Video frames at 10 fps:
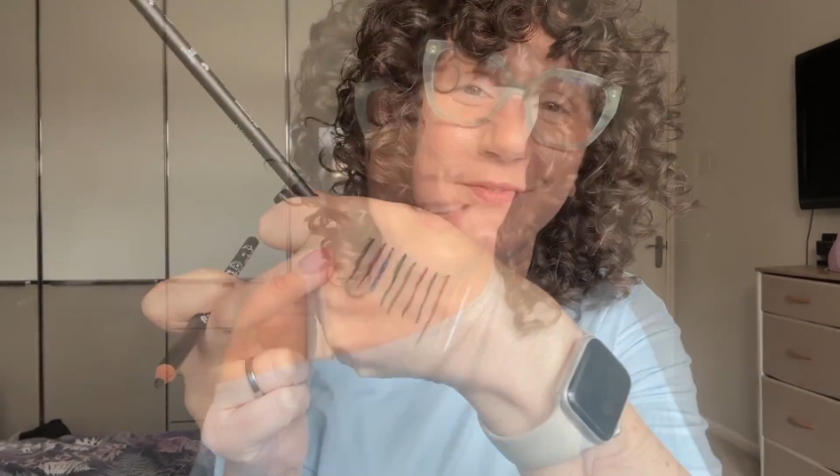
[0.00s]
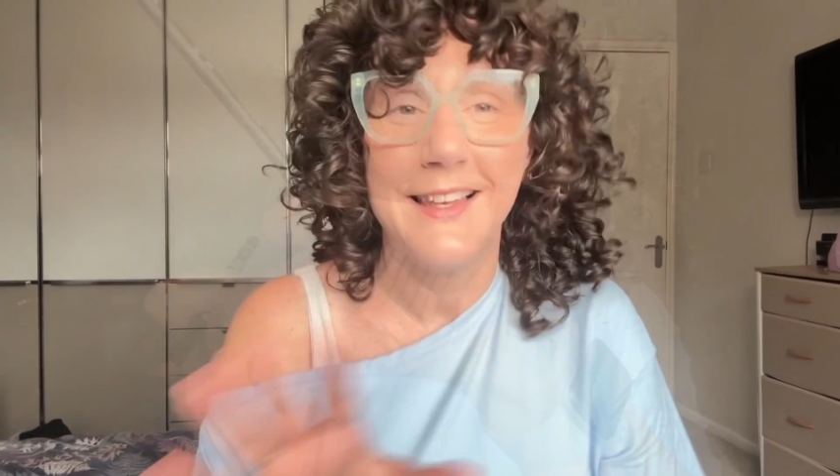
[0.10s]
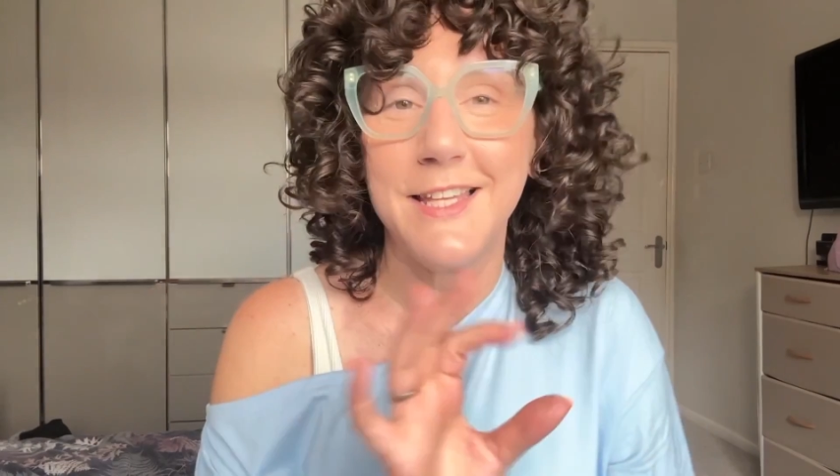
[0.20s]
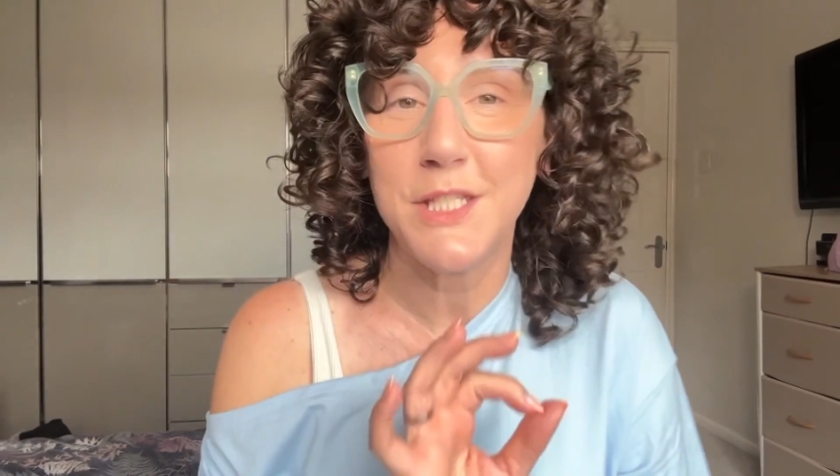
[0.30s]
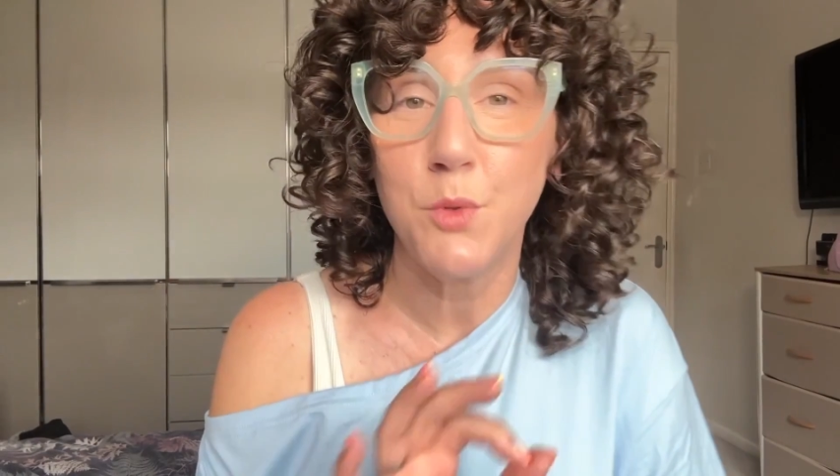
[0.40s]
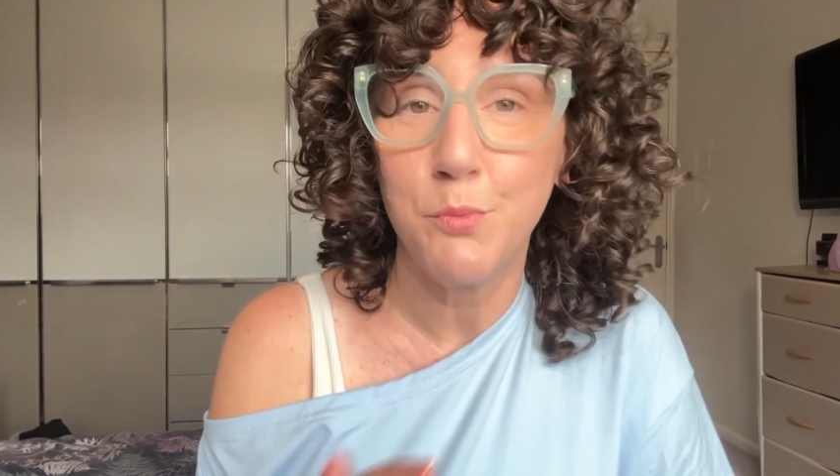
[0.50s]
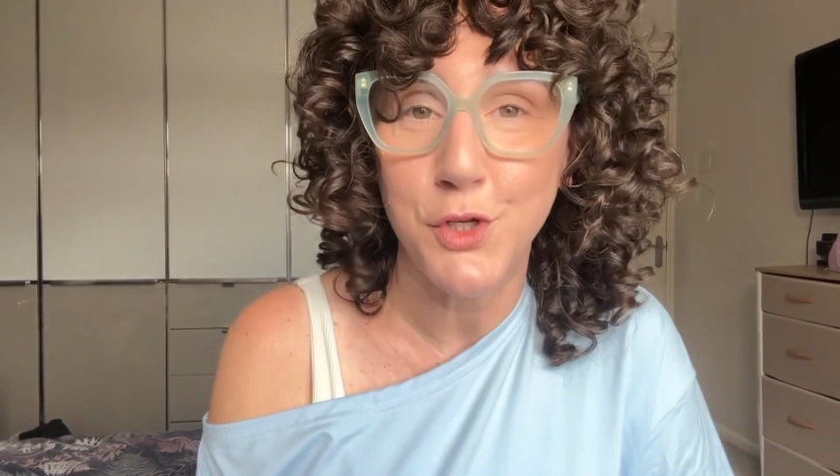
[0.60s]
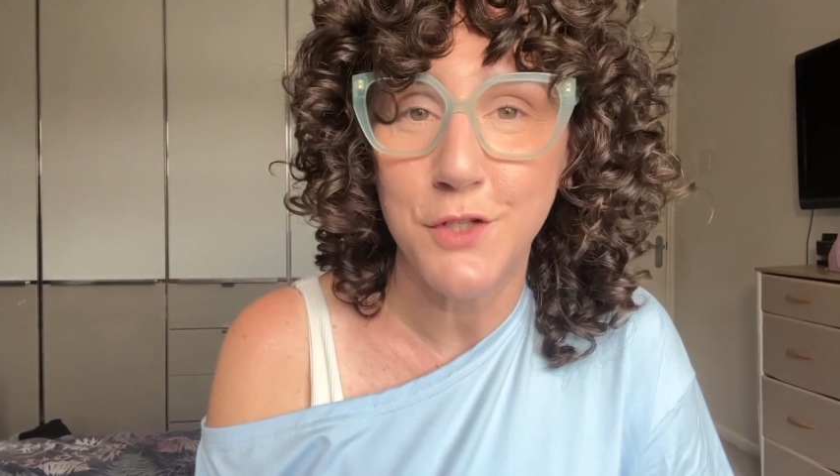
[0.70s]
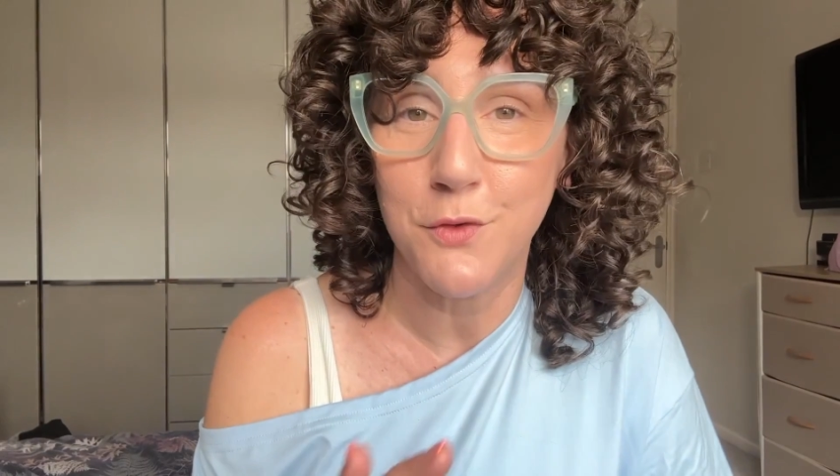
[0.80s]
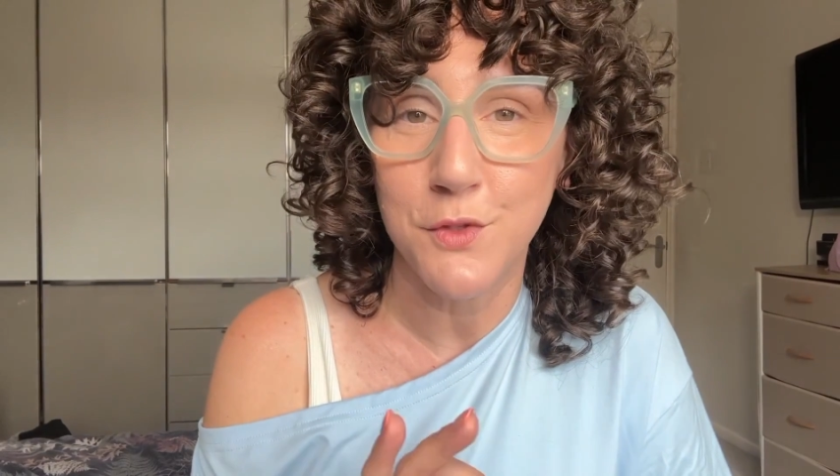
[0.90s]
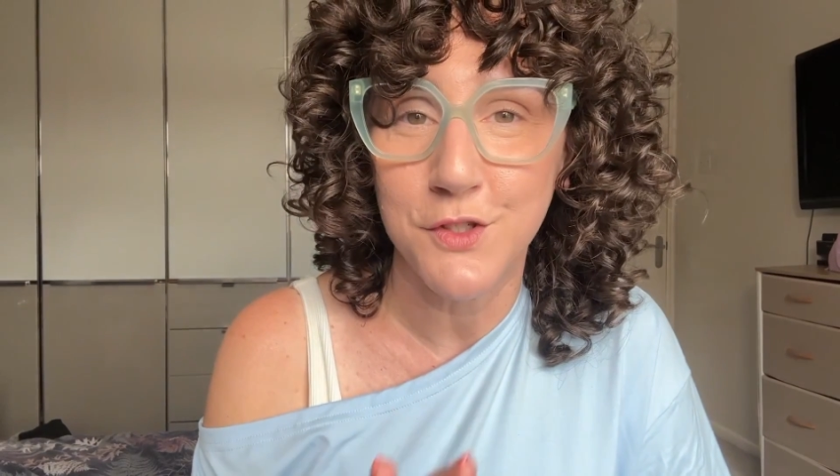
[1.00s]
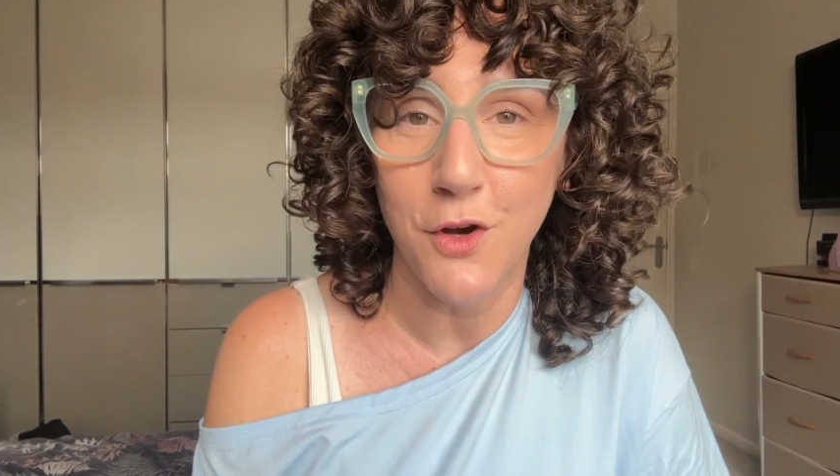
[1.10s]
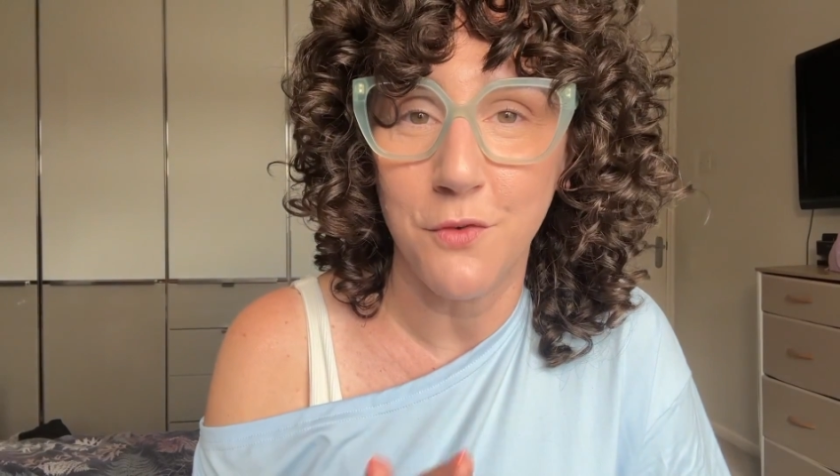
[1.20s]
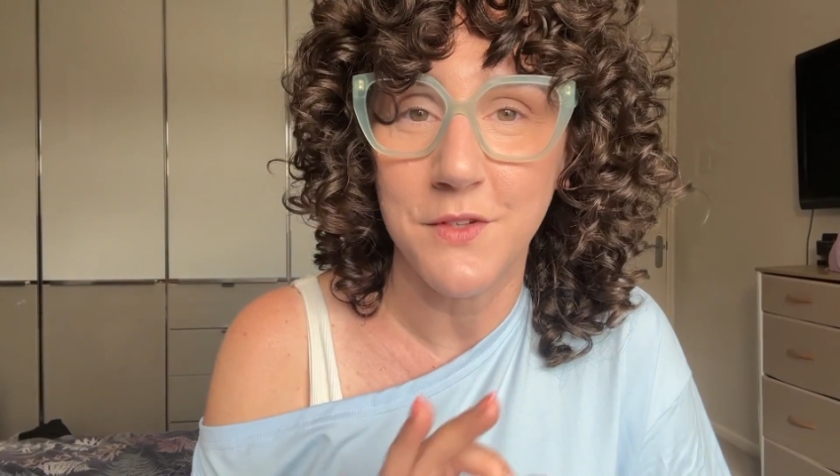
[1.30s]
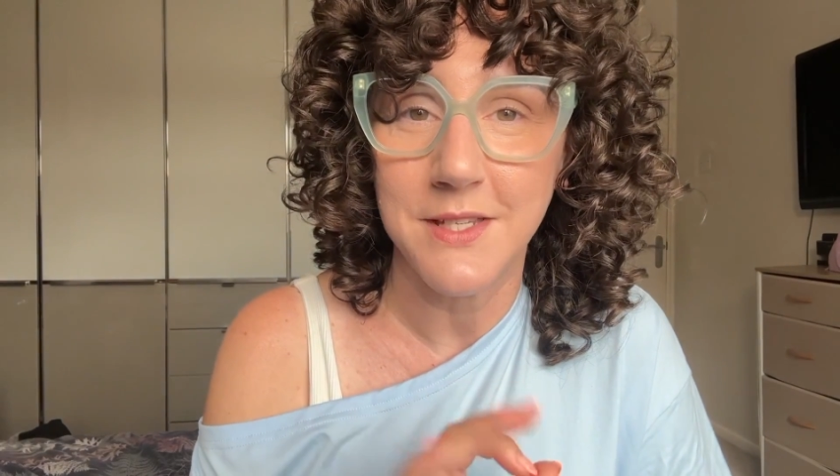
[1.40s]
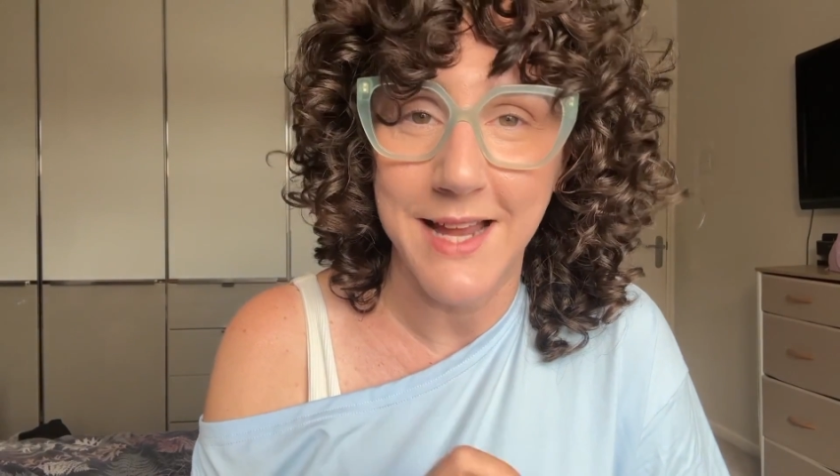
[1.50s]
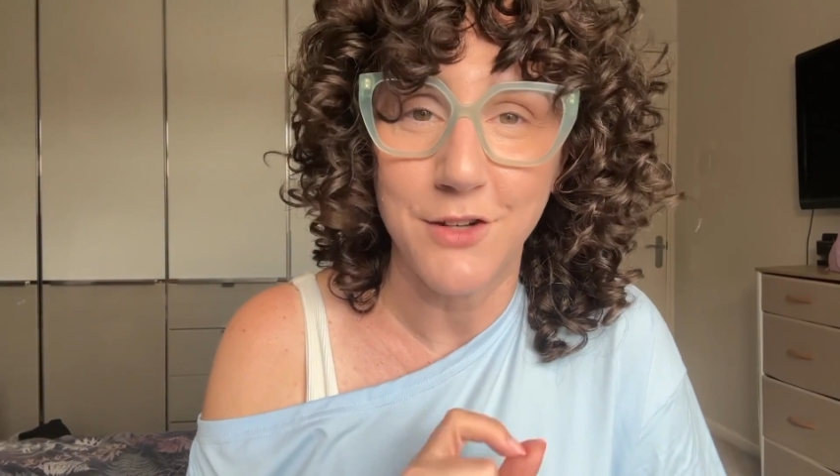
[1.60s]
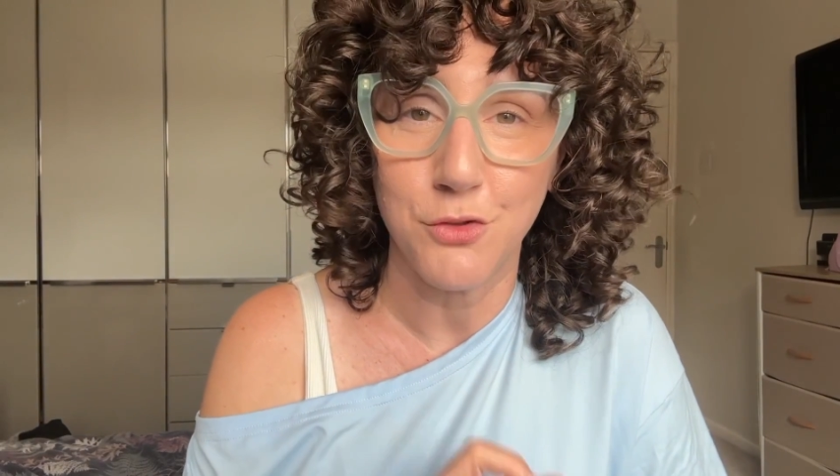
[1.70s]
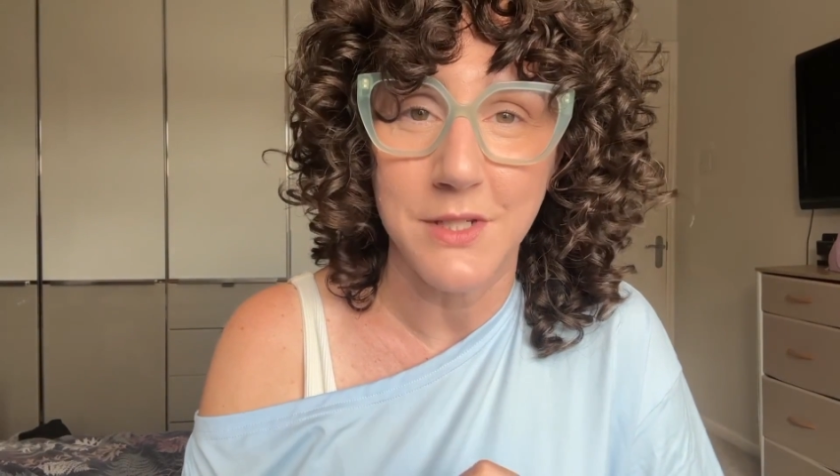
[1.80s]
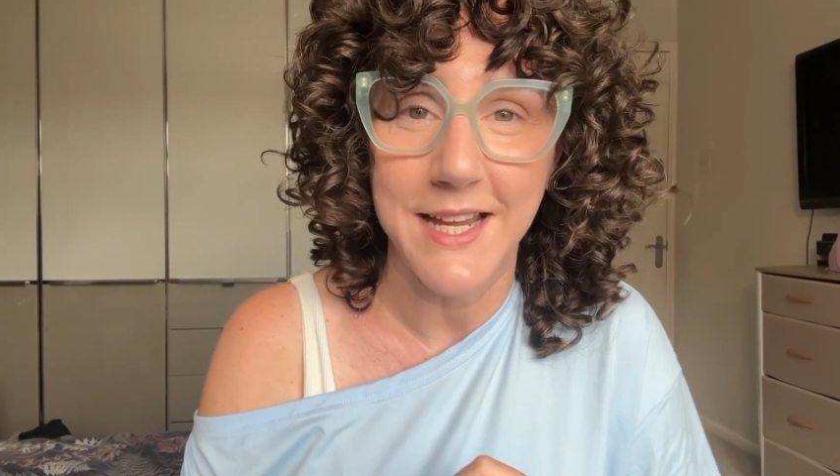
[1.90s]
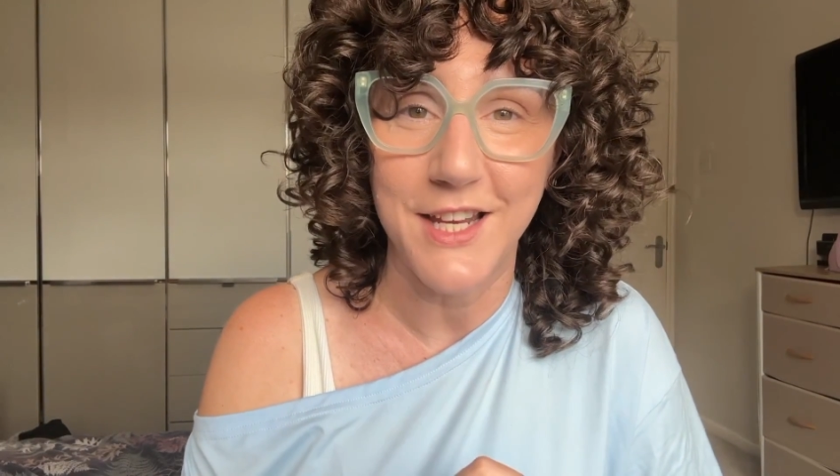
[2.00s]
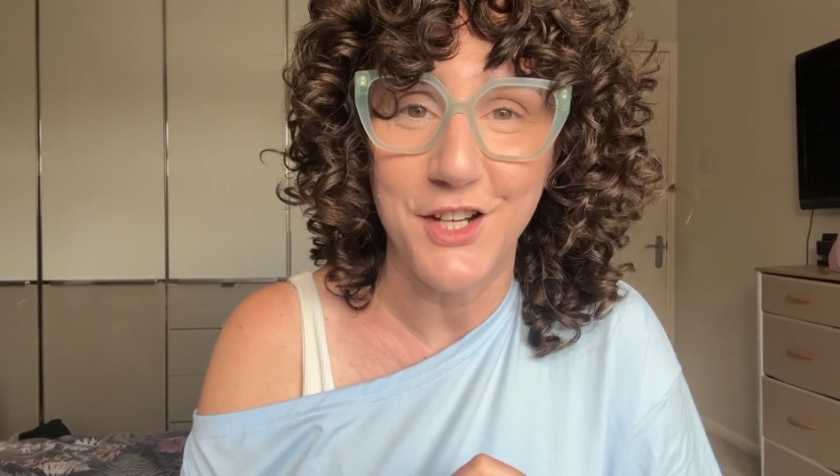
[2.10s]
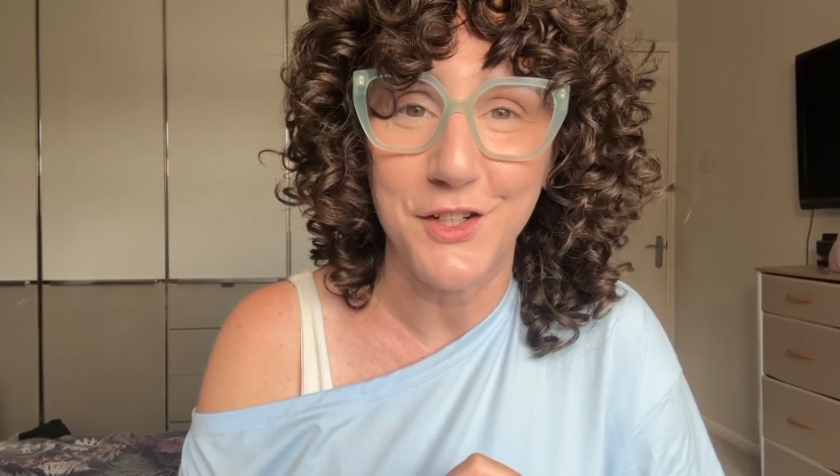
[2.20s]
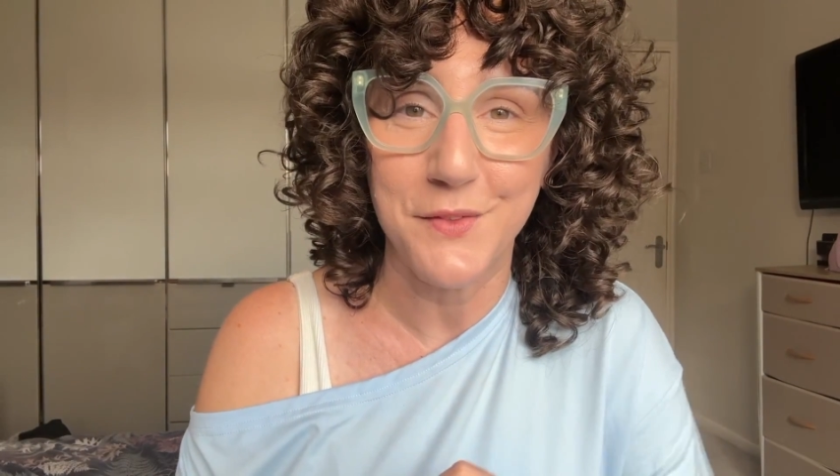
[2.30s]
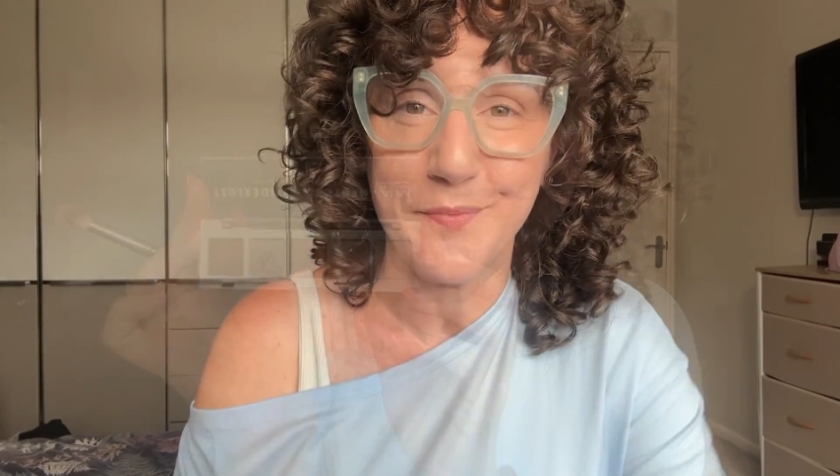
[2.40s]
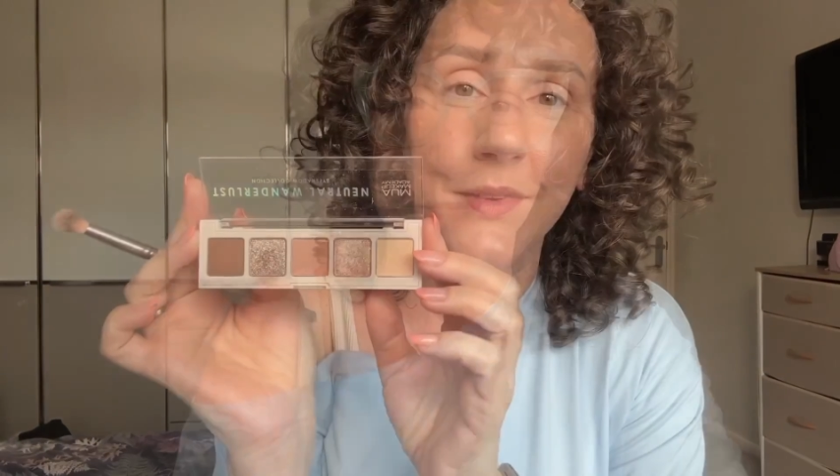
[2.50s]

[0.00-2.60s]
Let's do a beautiful, soft, natural day look.